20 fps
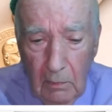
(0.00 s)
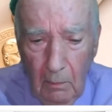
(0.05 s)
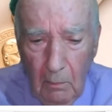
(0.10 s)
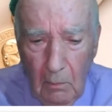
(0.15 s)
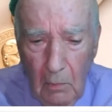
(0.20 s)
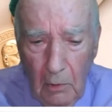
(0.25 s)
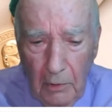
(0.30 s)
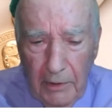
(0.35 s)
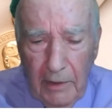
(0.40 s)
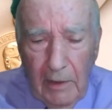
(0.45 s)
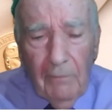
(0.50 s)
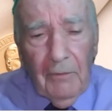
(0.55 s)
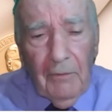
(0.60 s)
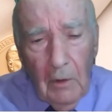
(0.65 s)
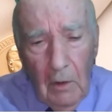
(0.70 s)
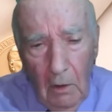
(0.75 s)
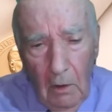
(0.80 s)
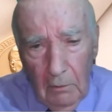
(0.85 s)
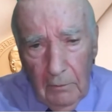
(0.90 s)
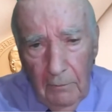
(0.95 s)
more
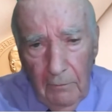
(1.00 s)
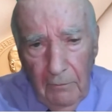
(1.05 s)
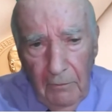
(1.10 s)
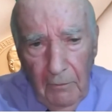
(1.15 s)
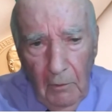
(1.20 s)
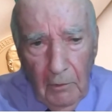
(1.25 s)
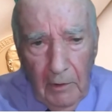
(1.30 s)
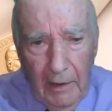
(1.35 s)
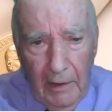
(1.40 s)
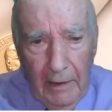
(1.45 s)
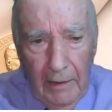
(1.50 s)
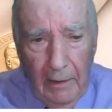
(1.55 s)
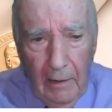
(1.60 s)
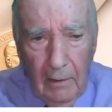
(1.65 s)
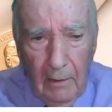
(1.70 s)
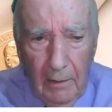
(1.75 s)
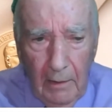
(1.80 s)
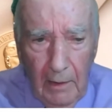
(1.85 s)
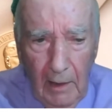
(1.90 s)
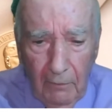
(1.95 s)
difficult for a
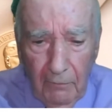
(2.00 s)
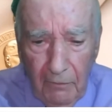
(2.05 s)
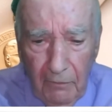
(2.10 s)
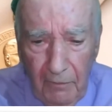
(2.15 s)
young